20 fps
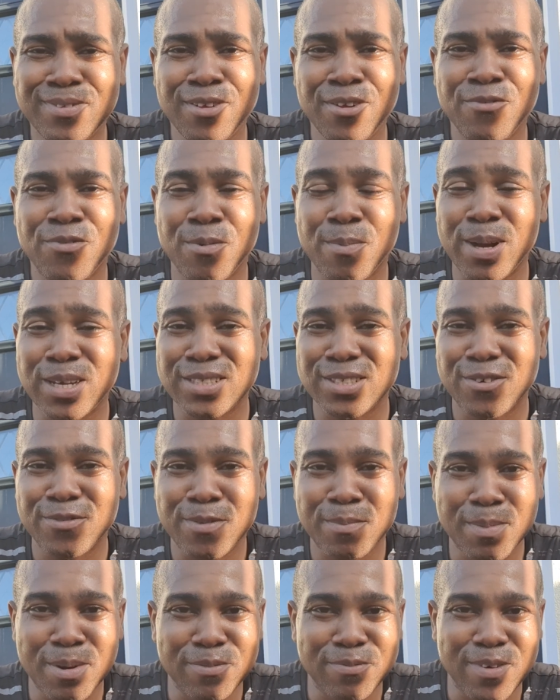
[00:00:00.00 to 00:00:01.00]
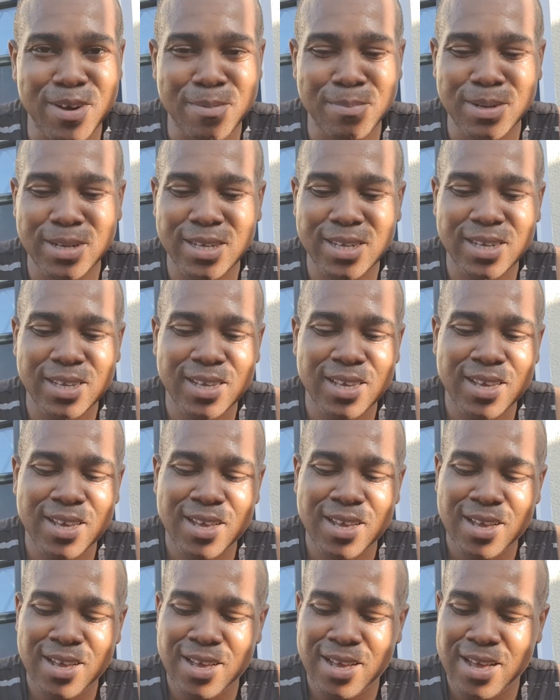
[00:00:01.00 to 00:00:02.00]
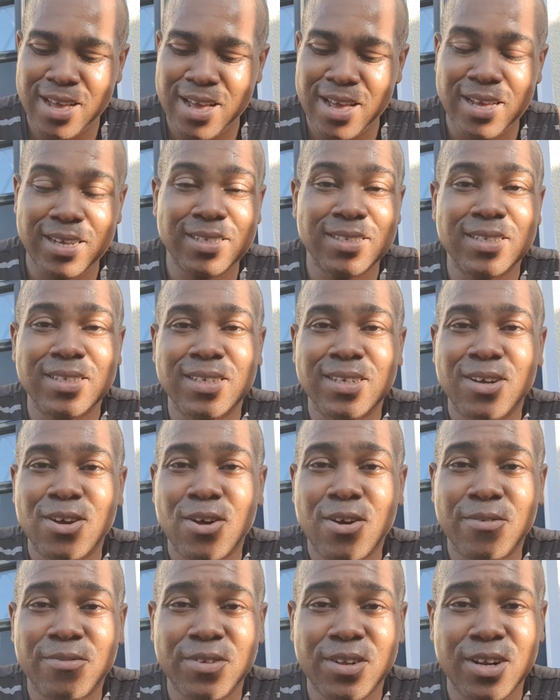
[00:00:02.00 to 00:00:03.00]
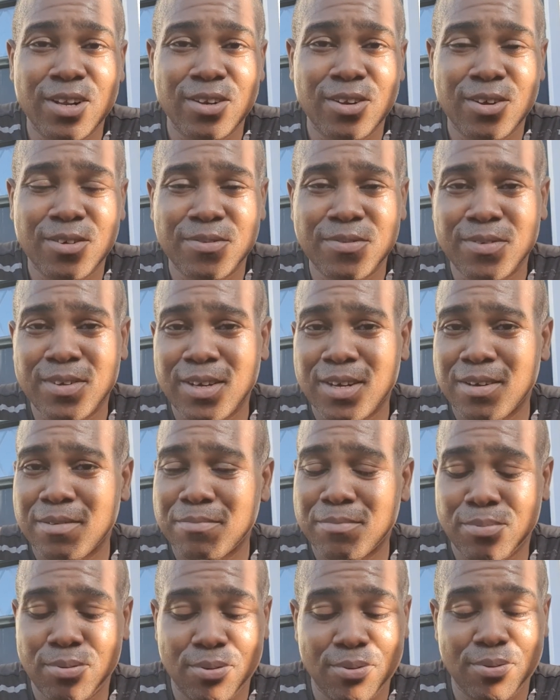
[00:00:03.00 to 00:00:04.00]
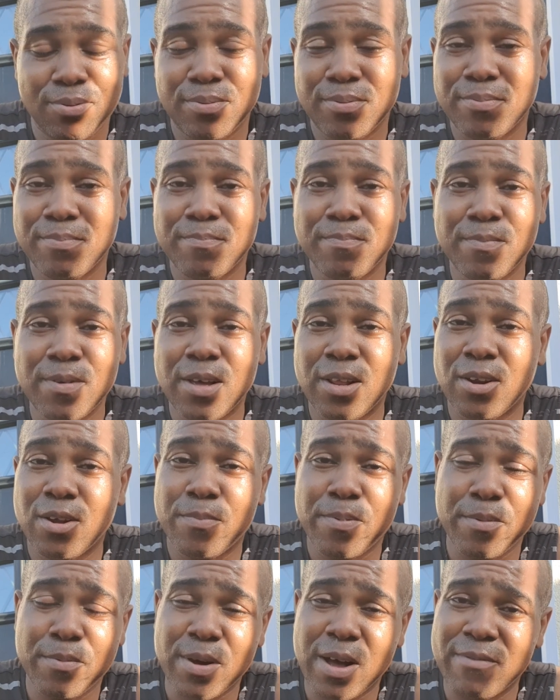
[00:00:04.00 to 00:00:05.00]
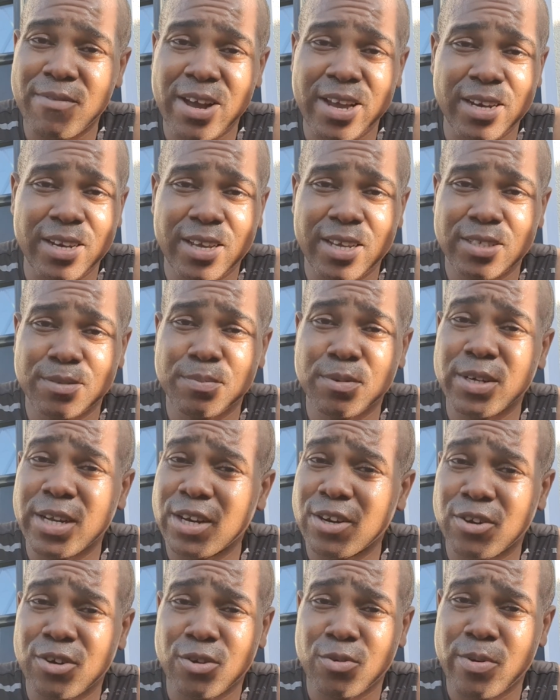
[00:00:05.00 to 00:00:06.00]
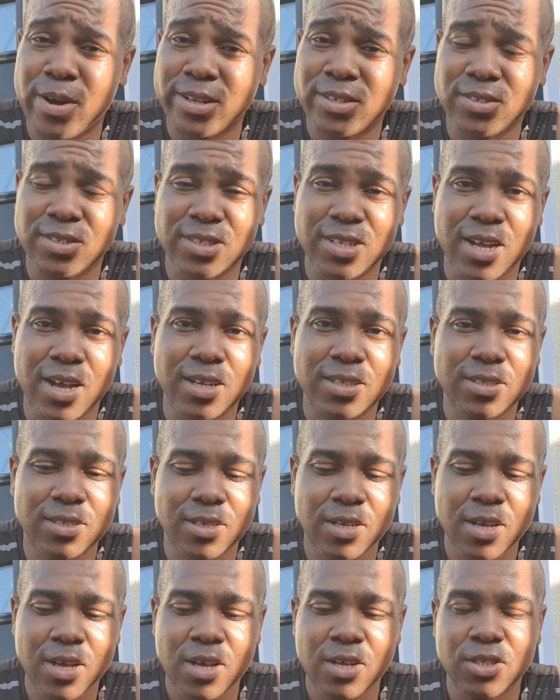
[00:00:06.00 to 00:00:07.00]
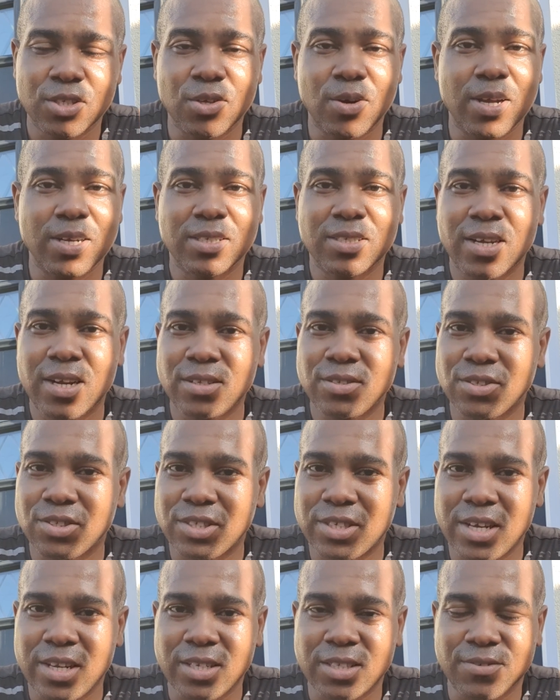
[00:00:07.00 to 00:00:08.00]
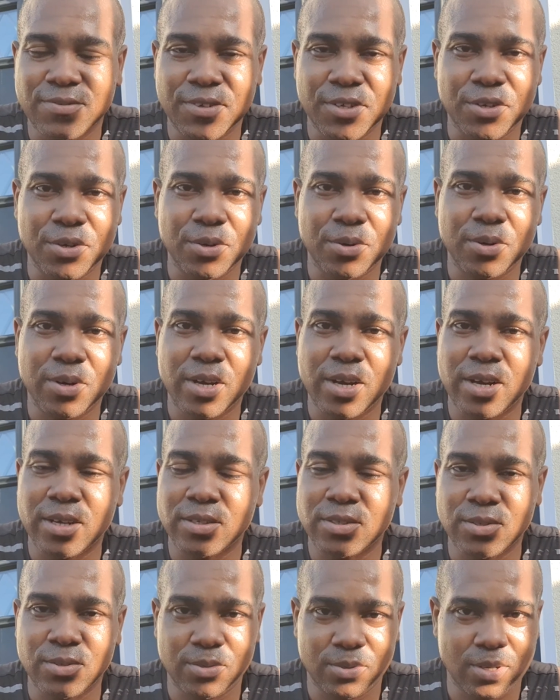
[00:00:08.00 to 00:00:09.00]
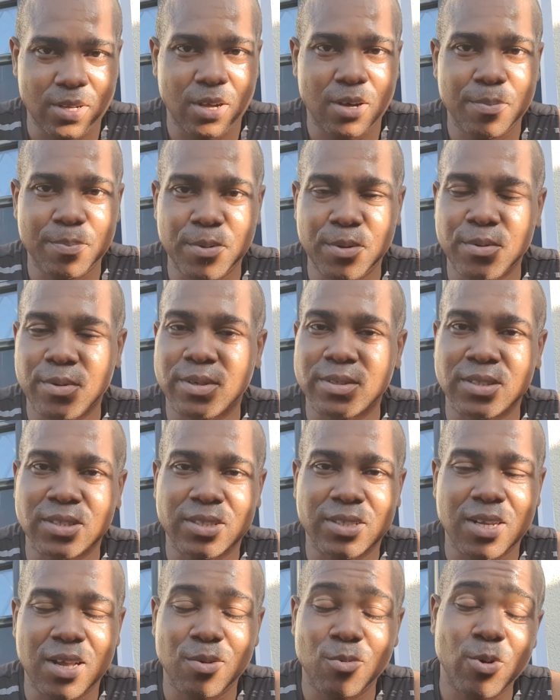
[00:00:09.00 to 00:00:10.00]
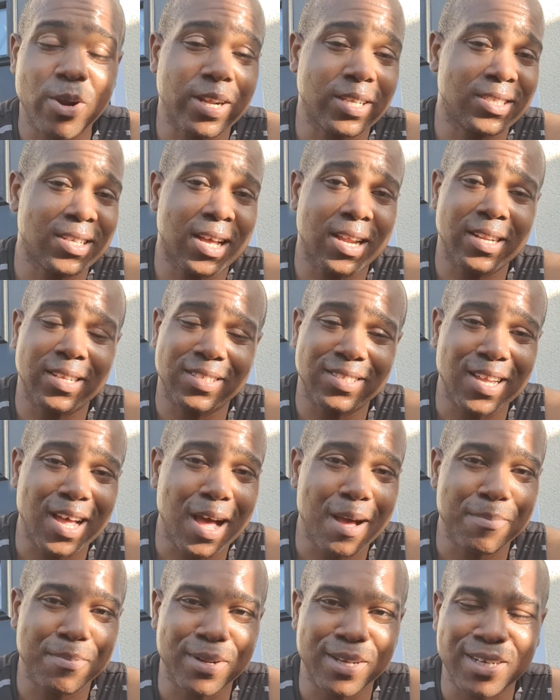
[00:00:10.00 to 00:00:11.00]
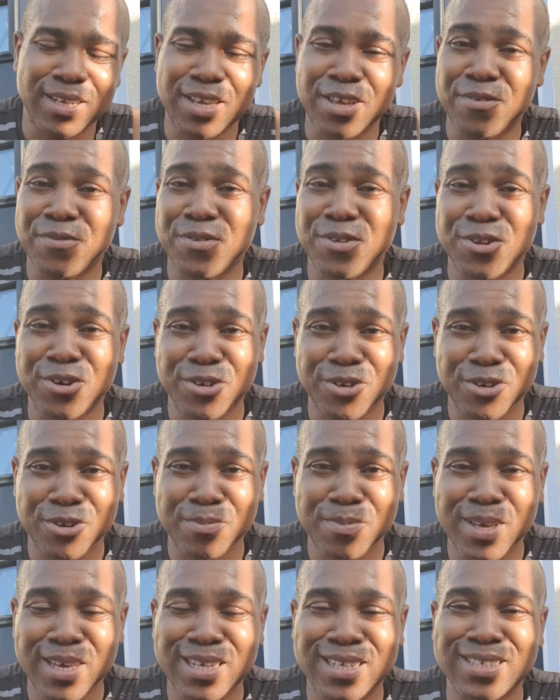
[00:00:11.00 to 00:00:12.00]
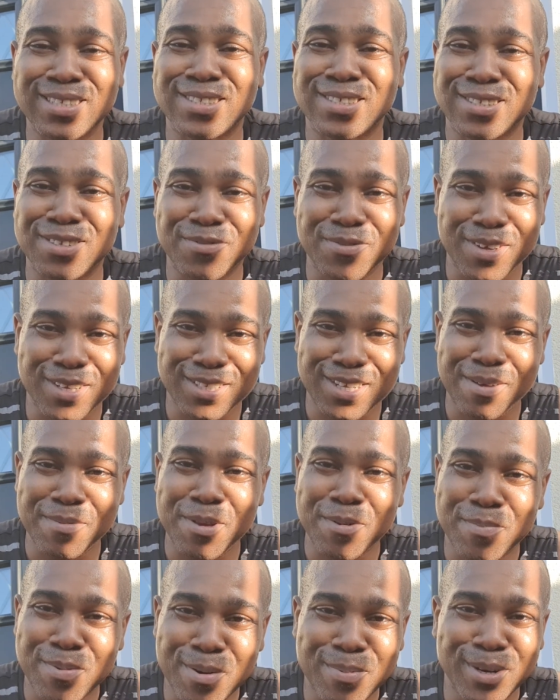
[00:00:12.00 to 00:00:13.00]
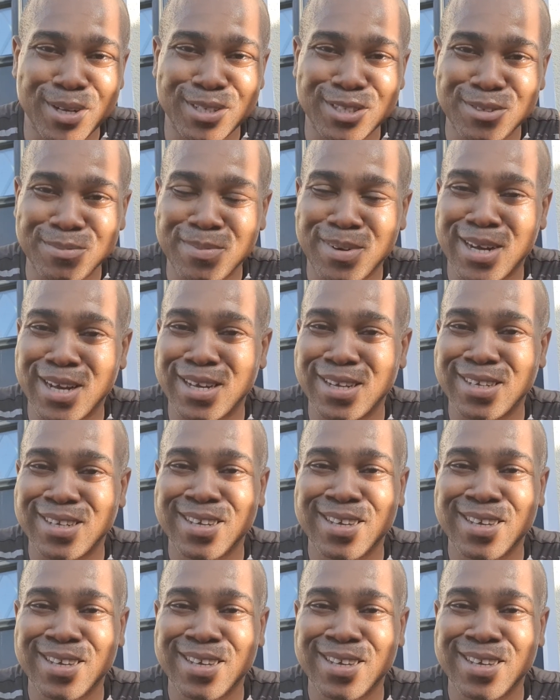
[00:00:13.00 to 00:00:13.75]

for myself and my family. And often enough, a lot of people have ideas, but they don't know where to start. So I decided to share this video to help you understand what exactly is happening. If you don't know me, this is the first time you're popping into my